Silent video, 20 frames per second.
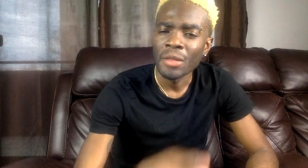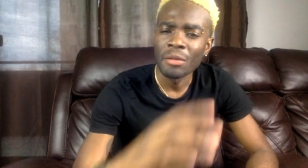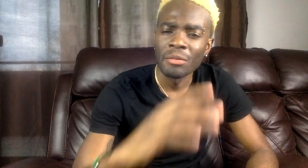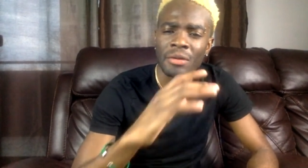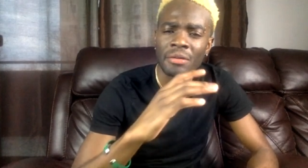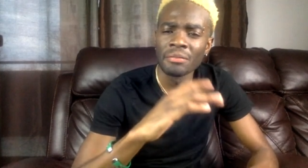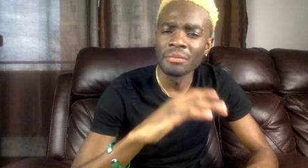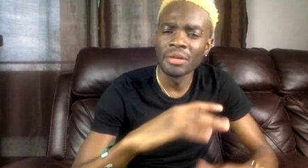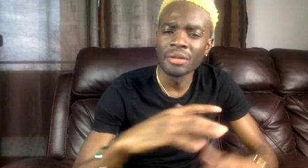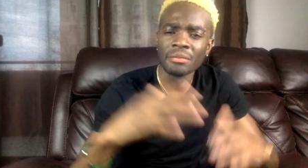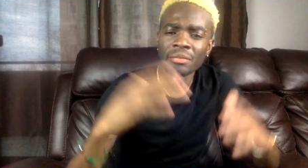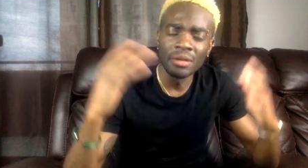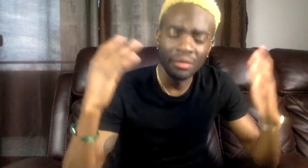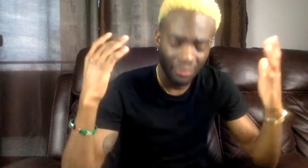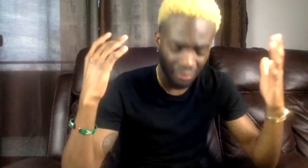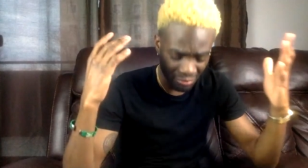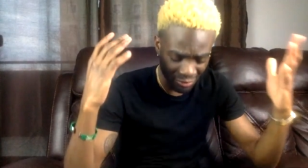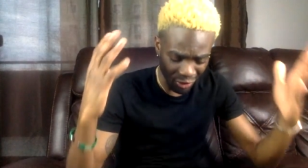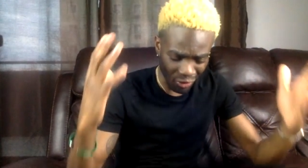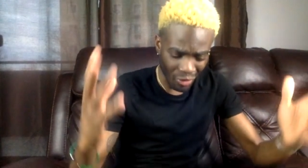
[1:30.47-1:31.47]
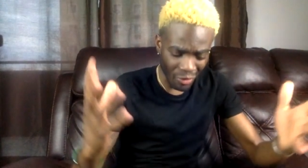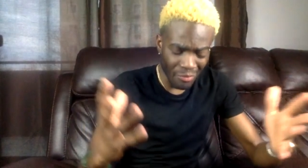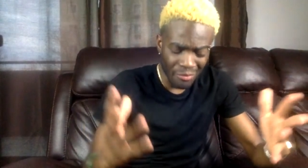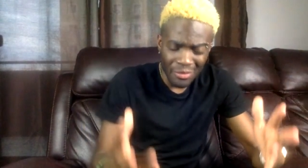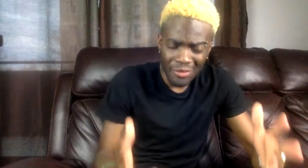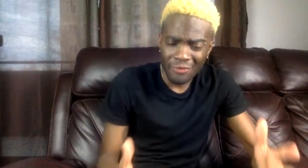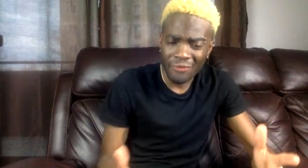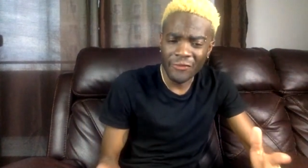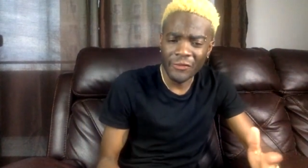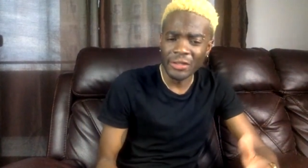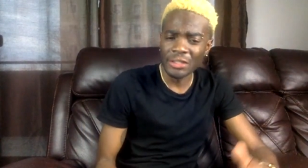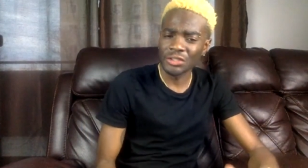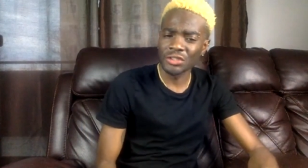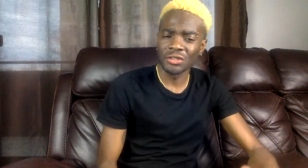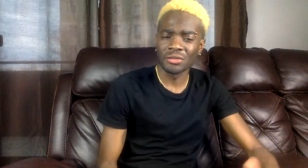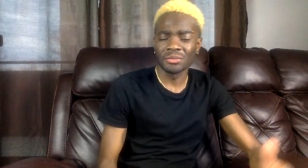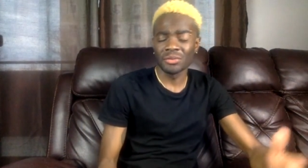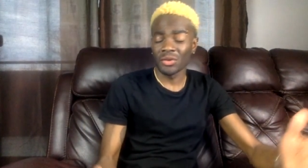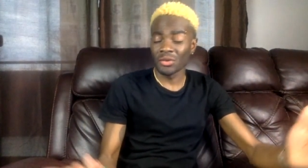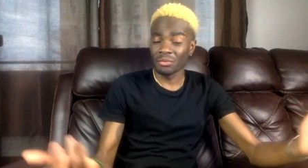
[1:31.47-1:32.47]
me, me, me, up, me fresh
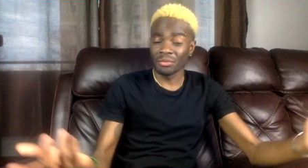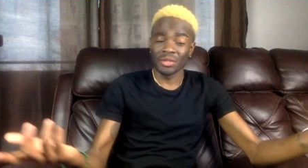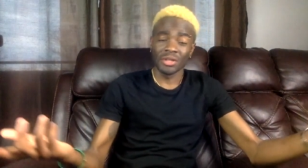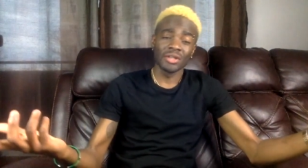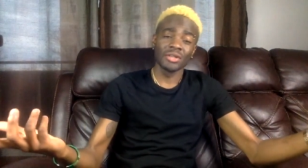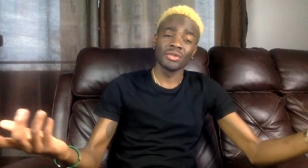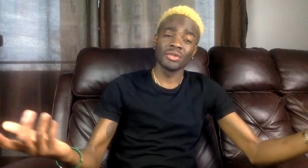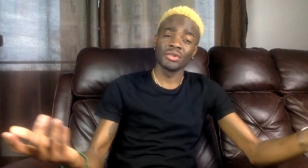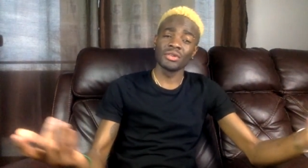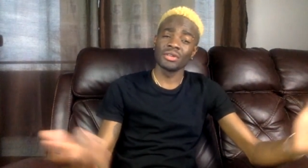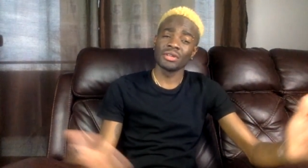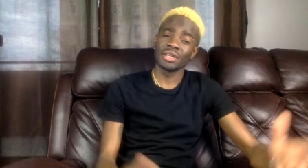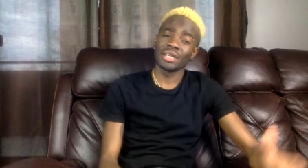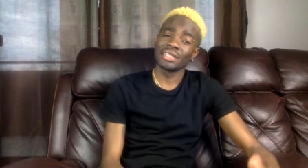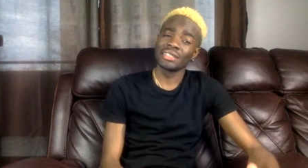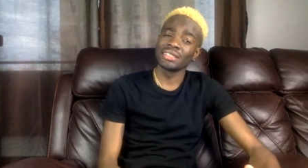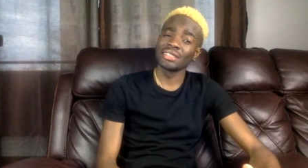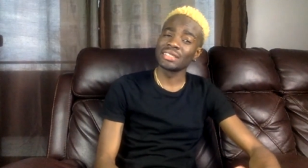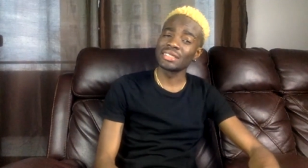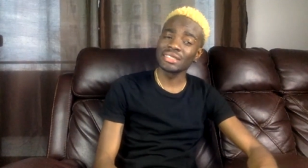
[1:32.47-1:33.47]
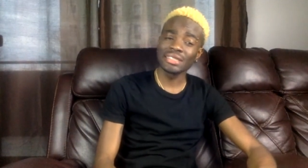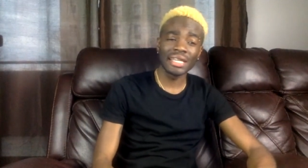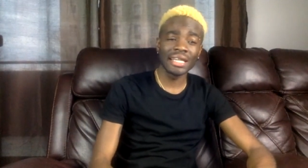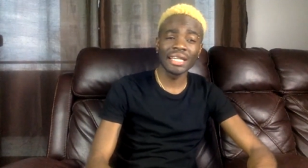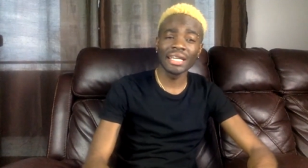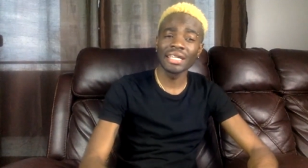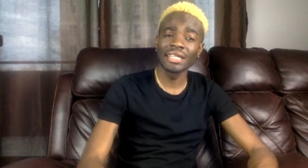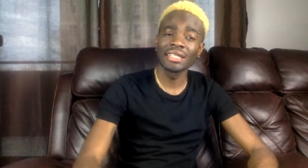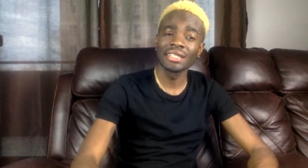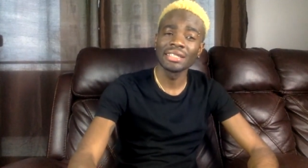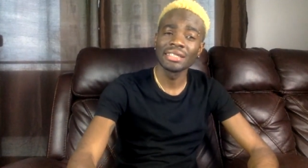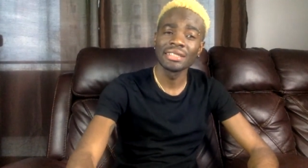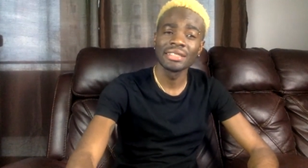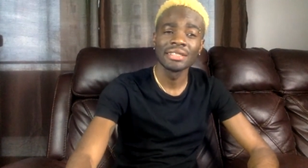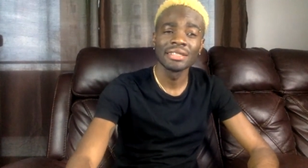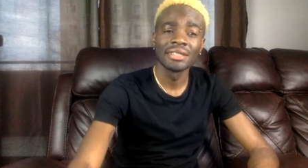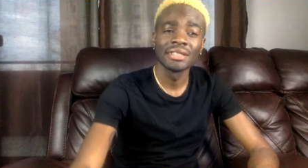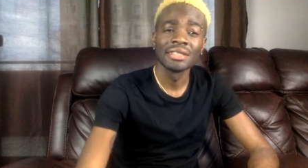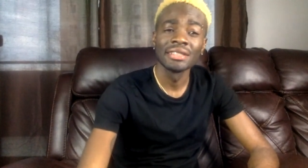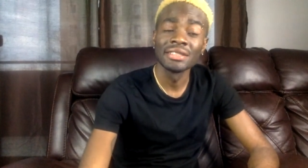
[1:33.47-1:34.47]
up, but I don't know. I just tired.
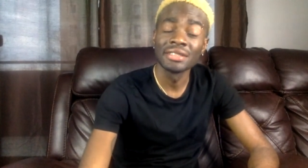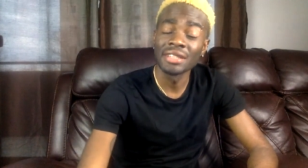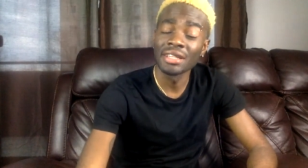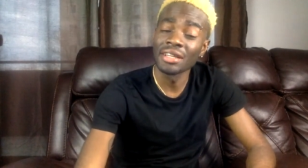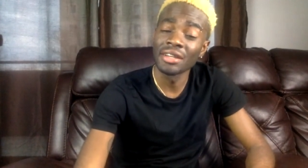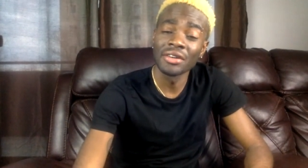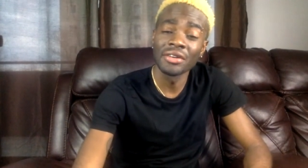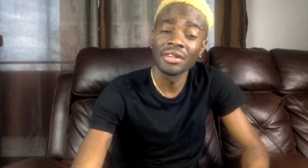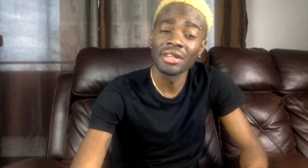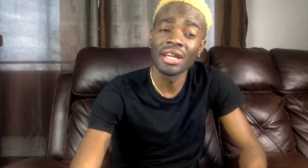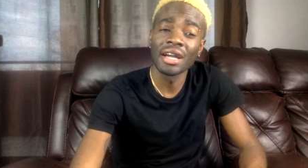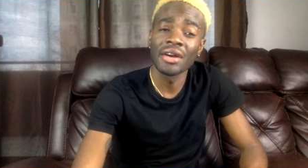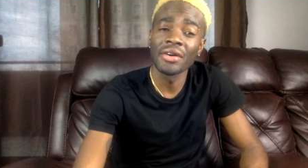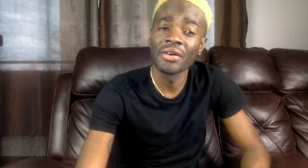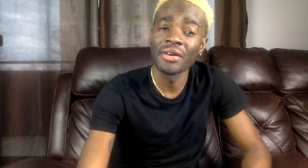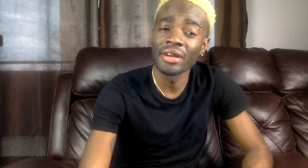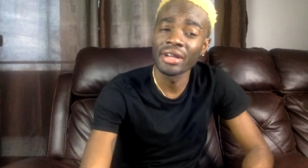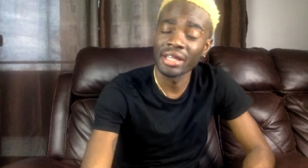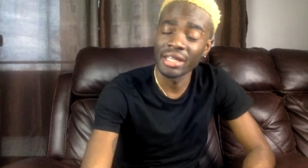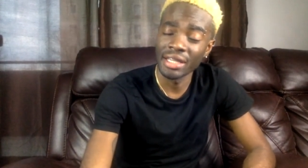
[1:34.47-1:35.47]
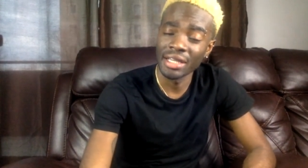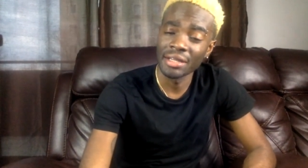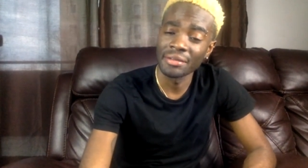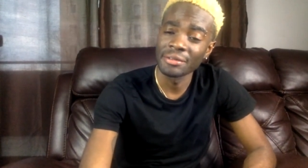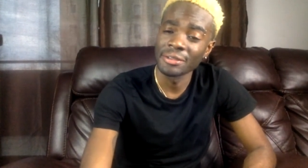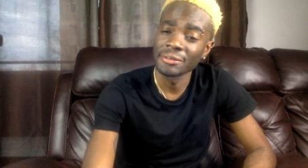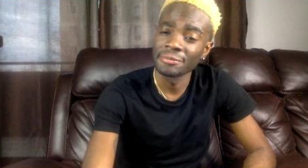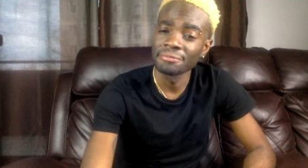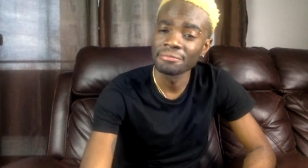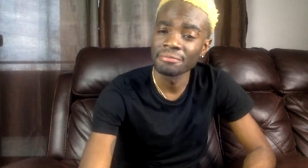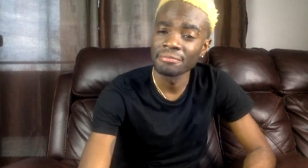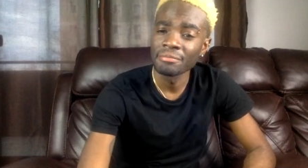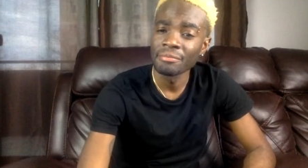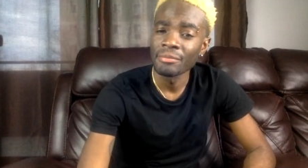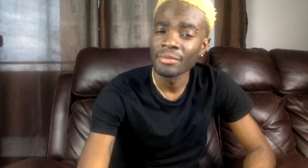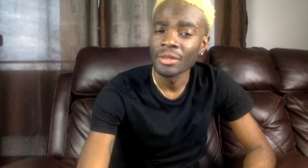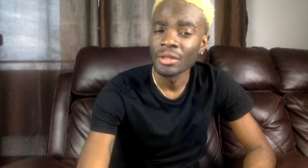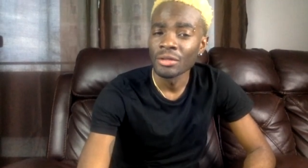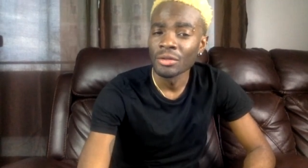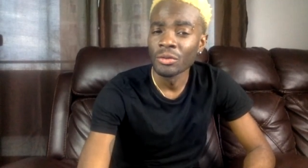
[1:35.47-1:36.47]
So you go now work, yeah, man.
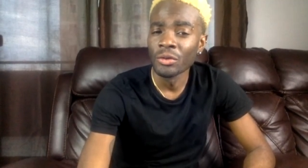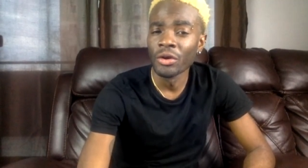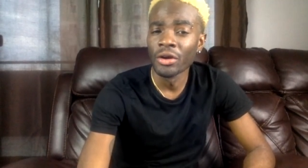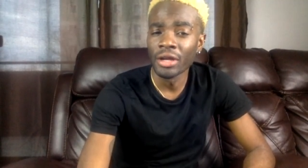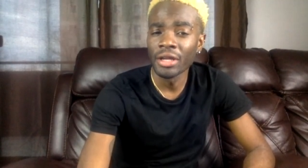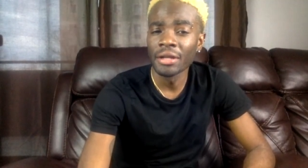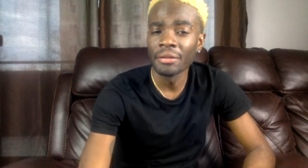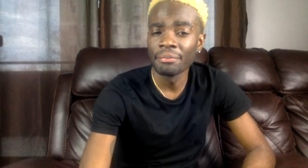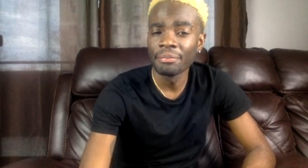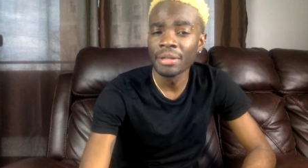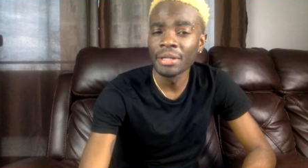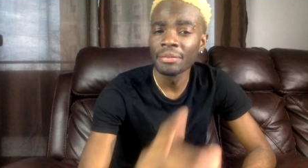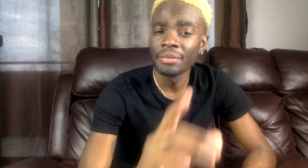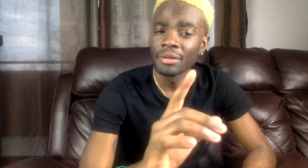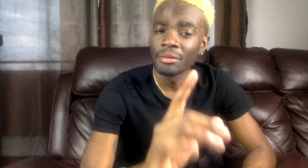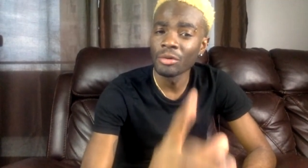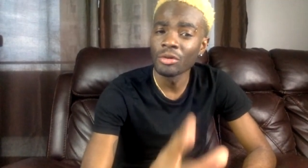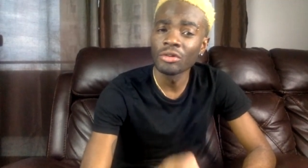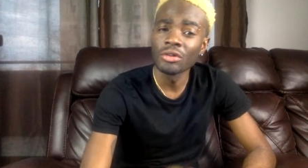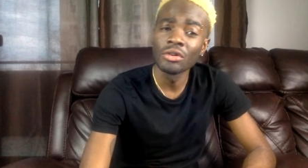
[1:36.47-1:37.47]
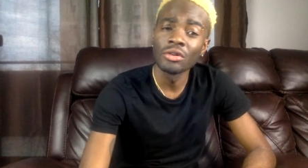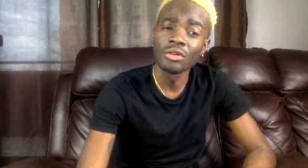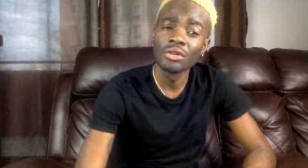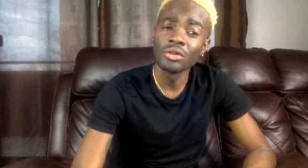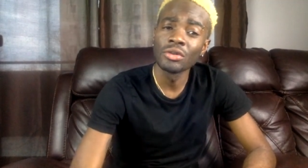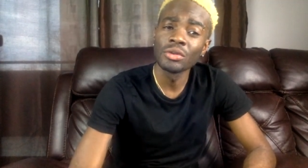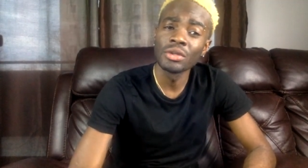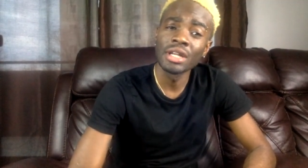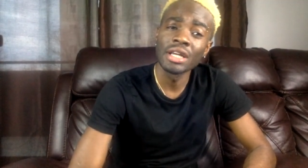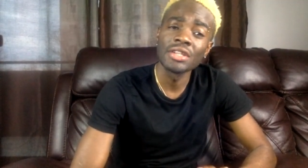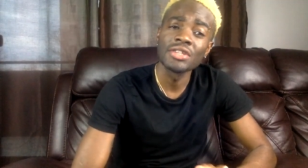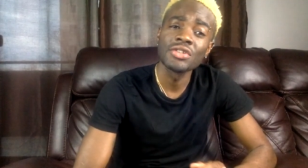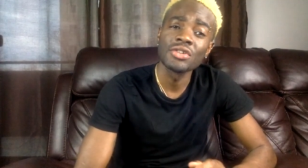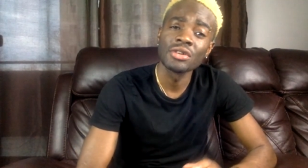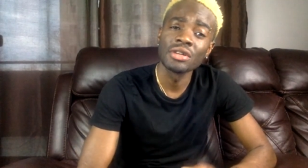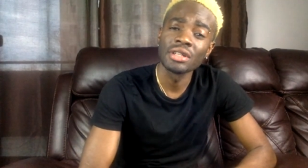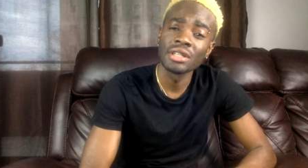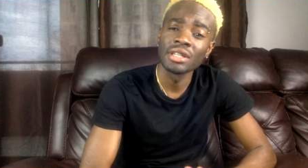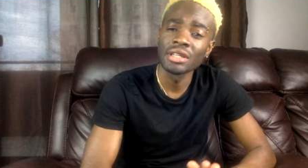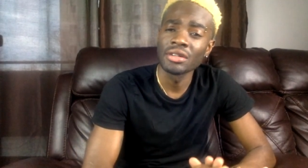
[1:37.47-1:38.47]
Working people out there don't know that
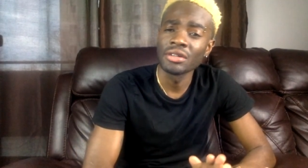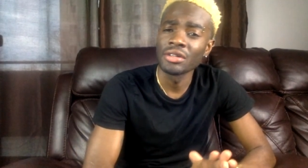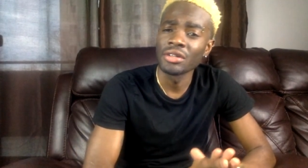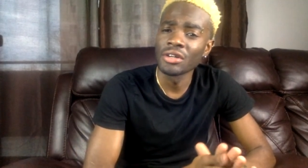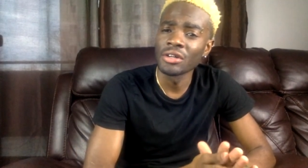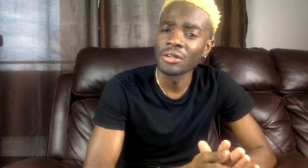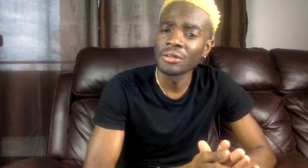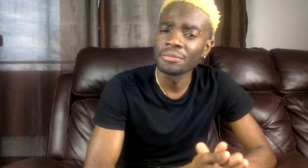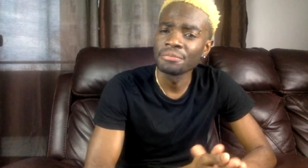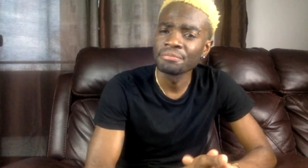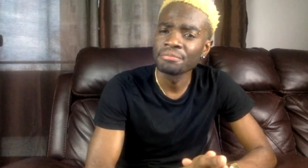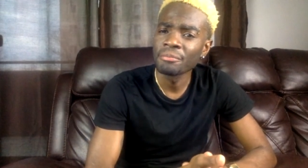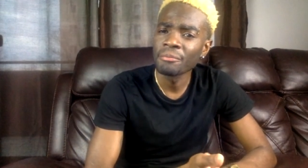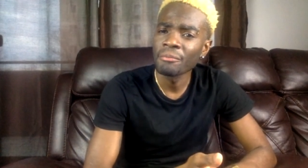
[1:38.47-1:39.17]
struggle they go down.